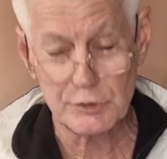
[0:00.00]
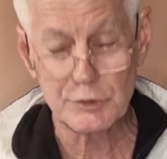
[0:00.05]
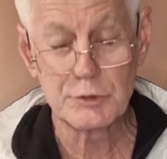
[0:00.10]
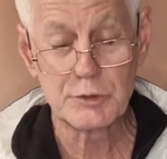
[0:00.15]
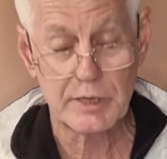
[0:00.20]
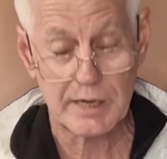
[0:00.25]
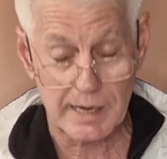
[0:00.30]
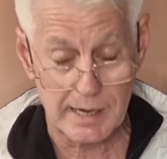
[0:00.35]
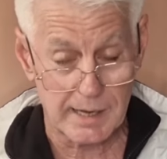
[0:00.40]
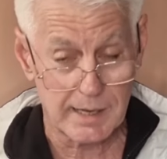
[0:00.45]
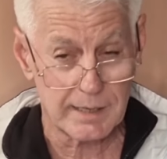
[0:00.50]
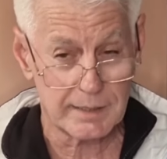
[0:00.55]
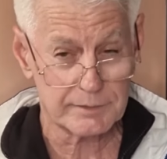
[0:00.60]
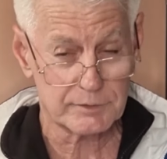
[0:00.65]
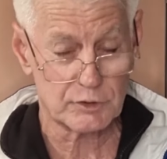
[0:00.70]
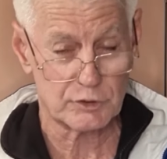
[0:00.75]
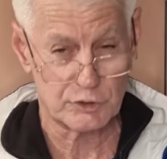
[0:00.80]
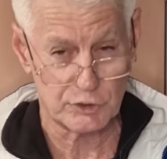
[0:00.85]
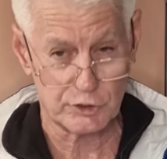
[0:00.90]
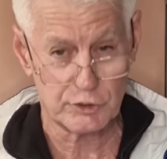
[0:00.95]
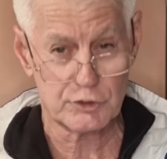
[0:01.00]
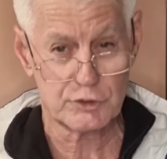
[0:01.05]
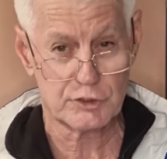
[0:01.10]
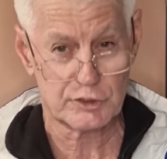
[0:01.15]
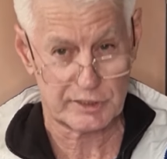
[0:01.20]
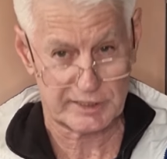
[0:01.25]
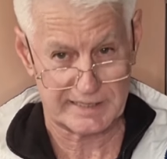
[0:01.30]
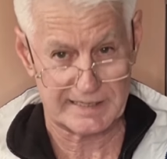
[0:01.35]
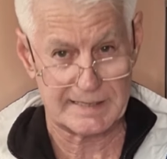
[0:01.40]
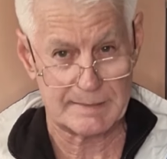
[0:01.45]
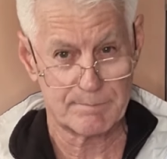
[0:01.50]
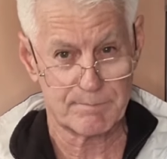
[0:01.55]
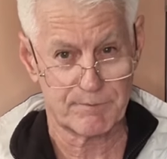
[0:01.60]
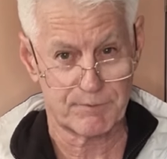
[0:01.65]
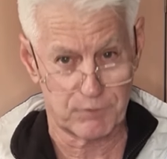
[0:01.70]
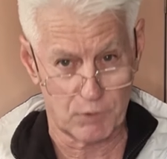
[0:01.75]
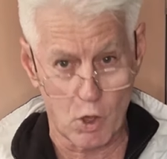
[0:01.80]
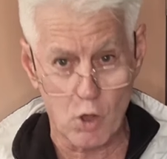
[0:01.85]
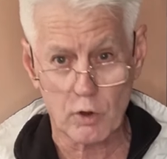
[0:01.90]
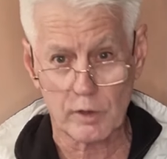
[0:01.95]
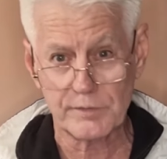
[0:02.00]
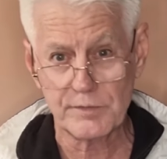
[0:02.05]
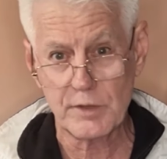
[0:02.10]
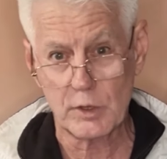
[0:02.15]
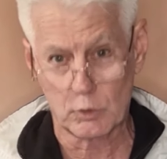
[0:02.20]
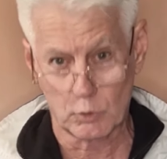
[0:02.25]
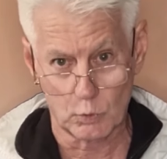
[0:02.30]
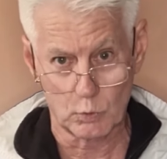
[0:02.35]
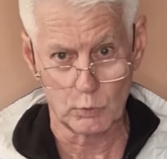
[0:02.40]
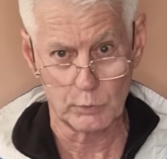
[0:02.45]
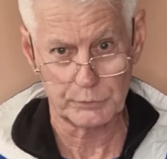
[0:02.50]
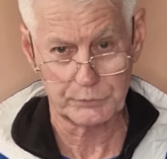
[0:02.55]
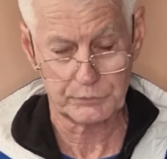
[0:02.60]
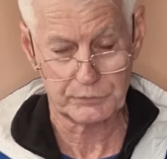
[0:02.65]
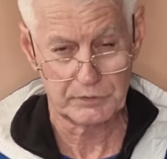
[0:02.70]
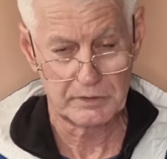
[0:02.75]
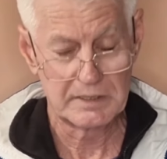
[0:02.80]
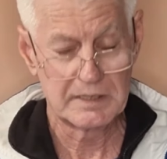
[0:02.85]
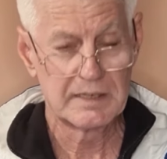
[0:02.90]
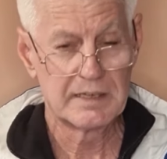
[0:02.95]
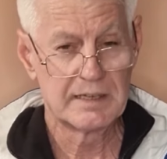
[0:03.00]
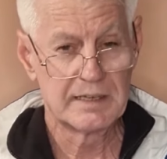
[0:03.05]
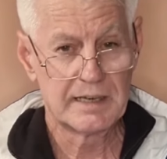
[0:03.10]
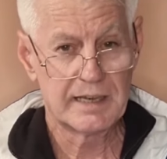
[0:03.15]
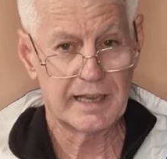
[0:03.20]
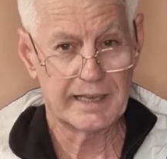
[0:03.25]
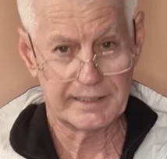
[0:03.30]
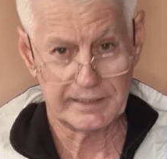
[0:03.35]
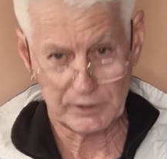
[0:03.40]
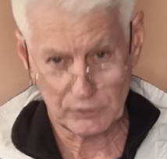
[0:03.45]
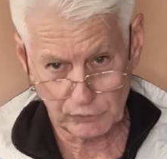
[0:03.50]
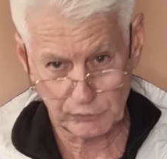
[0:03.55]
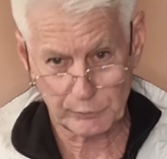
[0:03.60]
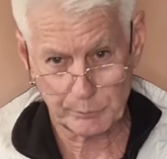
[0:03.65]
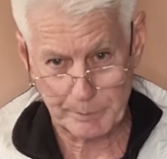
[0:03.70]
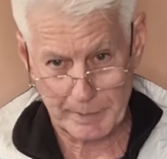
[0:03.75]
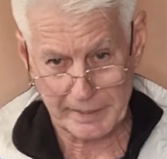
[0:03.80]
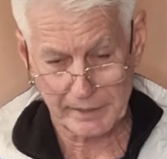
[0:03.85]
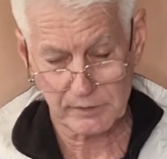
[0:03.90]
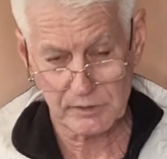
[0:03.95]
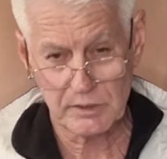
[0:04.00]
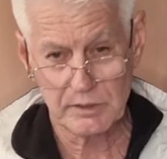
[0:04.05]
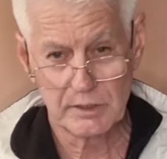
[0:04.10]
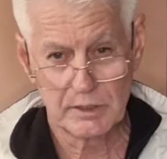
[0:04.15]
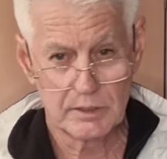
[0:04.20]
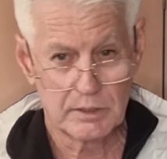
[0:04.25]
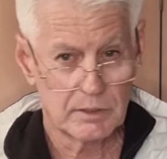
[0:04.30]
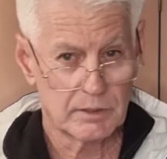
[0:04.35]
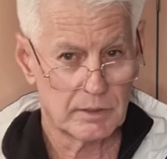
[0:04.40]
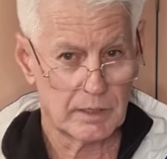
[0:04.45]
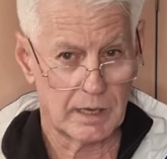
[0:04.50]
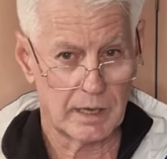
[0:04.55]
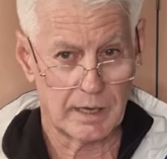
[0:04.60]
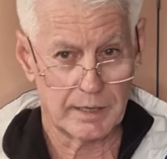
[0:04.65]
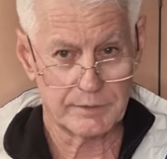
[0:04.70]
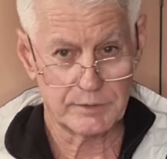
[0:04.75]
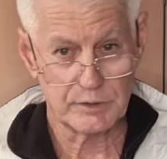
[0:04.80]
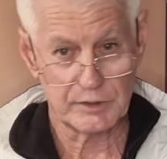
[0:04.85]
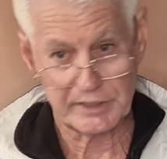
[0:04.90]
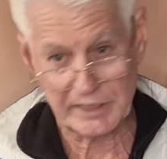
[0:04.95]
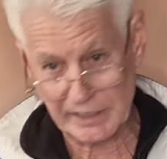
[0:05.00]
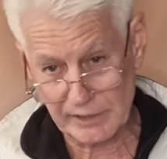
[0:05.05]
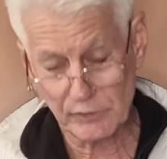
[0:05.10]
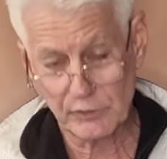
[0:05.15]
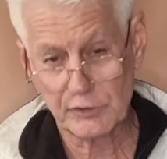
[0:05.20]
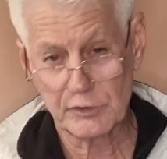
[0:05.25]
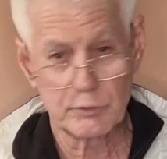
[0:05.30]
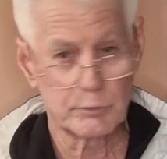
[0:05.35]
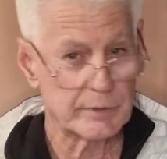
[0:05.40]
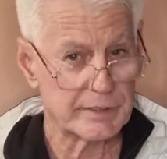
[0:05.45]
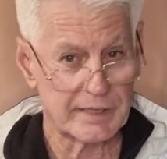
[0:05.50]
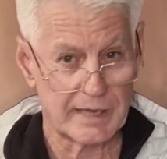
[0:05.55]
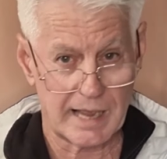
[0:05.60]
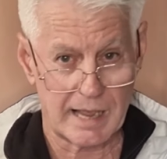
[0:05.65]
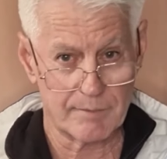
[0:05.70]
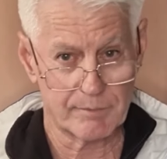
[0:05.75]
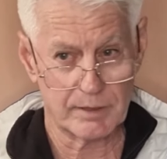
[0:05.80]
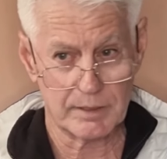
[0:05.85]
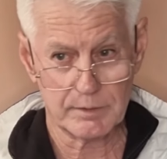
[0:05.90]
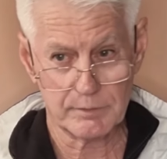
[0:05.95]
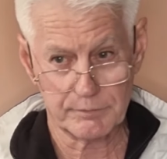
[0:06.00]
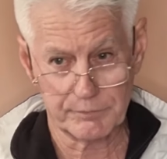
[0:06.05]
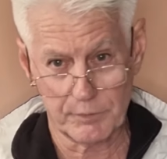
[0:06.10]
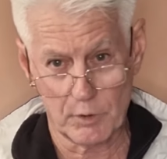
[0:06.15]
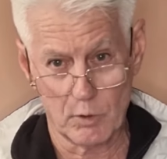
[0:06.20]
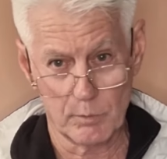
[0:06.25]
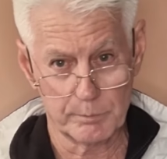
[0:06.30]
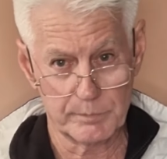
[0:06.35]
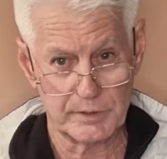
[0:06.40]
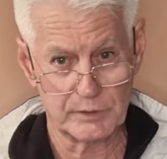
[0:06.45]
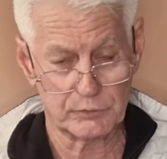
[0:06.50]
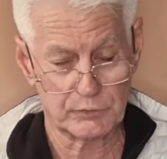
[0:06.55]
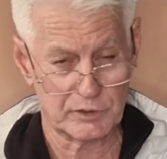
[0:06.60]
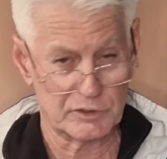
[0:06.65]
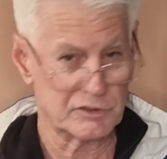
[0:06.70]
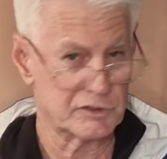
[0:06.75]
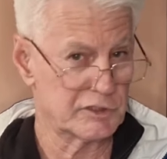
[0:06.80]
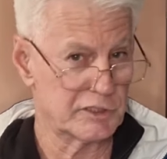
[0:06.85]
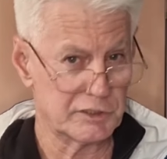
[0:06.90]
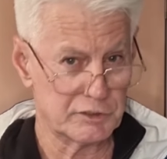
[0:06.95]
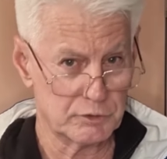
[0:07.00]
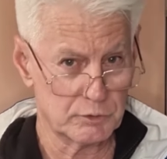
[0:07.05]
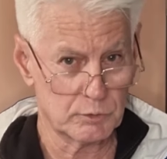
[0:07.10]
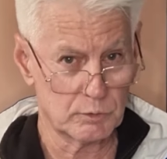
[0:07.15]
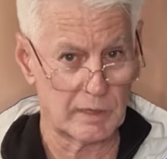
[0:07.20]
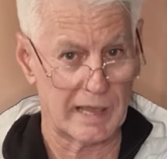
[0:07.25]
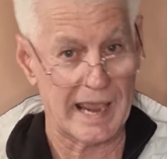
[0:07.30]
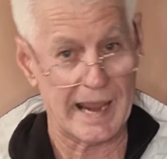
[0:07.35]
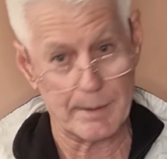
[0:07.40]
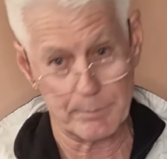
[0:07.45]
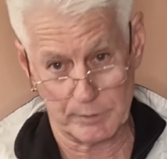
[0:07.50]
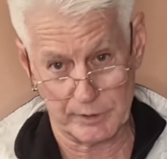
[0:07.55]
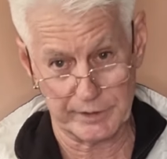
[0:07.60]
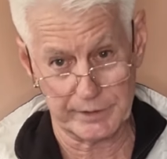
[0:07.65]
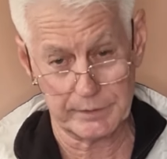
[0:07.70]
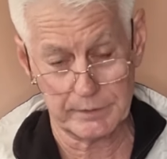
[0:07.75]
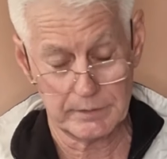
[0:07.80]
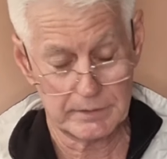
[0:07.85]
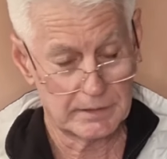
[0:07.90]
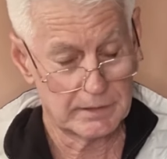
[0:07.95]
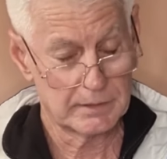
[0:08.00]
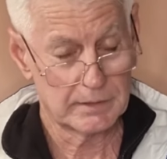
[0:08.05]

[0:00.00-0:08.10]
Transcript: You can't just keep flogging the horse and expect your kids to recover from this continual hammering.